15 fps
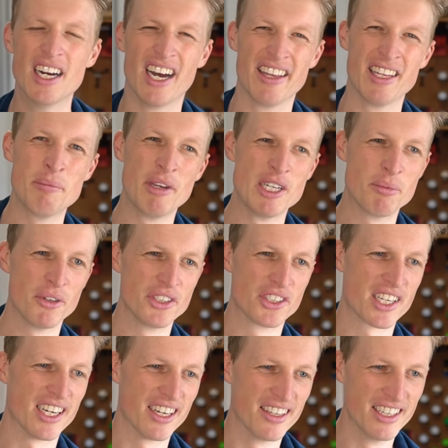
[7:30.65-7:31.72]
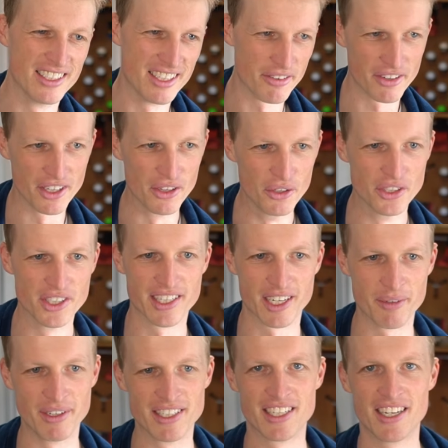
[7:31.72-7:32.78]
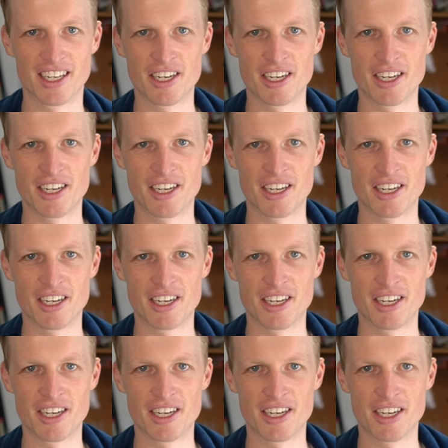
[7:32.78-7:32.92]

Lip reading: I think beach balls it definitely loses that immensity.